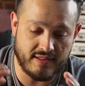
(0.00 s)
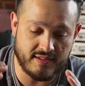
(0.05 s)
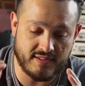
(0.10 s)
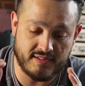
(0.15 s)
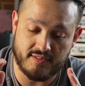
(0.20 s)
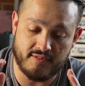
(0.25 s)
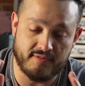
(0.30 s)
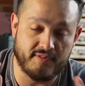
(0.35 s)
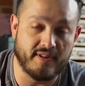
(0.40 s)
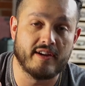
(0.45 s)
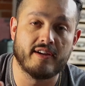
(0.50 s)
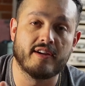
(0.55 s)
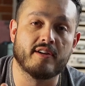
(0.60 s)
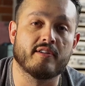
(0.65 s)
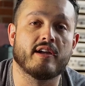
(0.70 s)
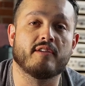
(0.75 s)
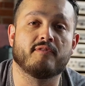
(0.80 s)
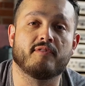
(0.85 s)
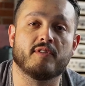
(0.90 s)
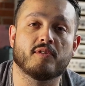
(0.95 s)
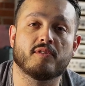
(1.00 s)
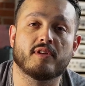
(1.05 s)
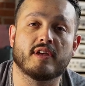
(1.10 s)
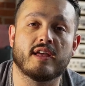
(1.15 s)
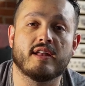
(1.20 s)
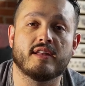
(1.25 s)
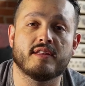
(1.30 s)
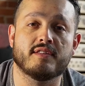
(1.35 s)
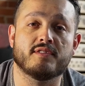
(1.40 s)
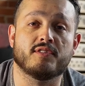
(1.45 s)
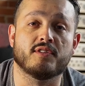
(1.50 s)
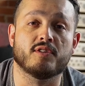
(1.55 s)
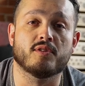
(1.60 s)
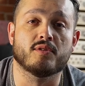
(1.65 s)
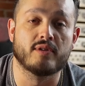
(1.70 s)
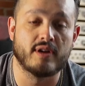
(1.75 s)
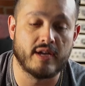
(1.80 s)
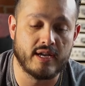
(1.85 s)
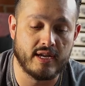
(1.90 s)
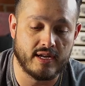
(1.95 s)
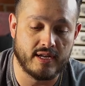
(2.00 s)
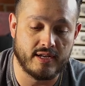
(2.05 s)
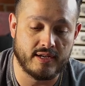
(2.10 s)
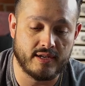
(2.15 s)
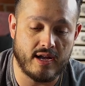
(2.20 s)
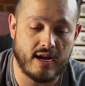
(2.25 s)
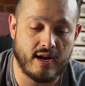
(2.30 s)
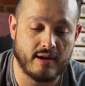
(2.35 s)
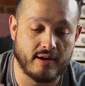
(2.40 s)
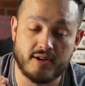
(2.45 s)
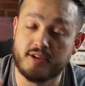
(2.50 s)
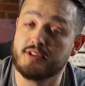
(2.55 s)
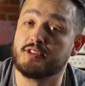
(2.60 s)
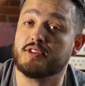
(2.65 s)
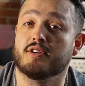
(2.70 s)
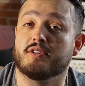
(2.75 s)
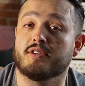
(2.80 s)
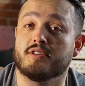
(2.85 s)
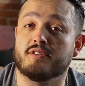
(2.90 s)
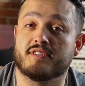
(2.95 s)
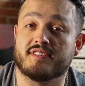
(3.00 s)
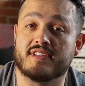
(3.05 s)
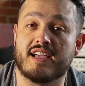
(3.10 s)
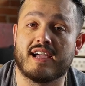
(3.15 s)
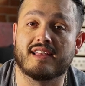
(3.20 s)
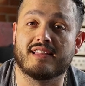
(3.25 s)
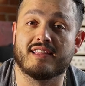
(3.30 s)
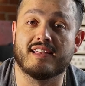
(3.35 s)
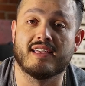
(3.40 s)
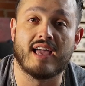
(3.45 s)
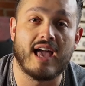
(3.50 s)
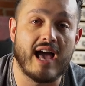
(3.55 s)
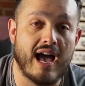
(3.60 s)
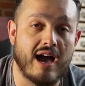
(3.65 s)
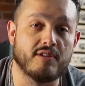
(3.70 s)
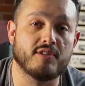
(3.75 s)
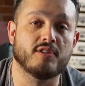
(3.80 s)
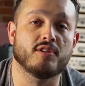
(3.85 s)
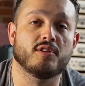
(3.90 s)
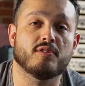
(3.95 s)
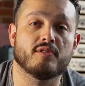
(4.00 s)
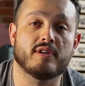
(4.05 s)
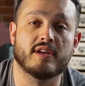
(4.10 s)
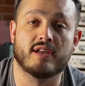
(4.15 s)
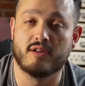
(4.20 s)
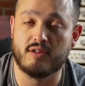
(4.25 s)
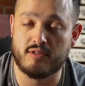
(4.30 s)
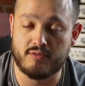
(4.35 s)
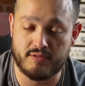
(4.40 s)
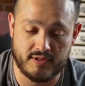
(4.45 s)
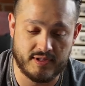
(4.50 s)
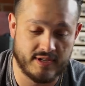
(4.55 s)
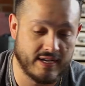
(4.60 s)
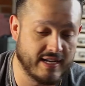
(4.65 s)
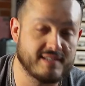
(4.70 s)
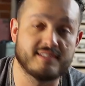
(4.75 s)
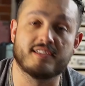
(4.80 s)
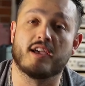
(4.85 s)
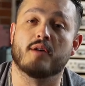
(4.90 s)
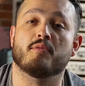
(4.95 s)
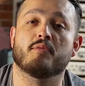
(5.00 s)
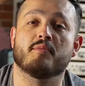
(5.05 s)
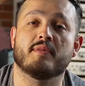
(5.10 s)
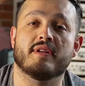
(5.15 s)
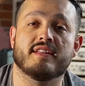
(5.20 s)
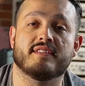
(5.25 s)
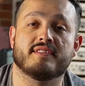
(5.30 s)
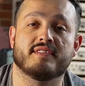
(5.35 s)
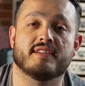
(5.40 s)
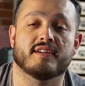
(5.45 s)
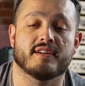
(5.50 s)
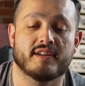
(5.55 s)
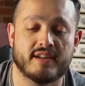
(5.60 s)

is a very great field to get into, and I'm gonna show you exactly how to do it over the next couple minutes here.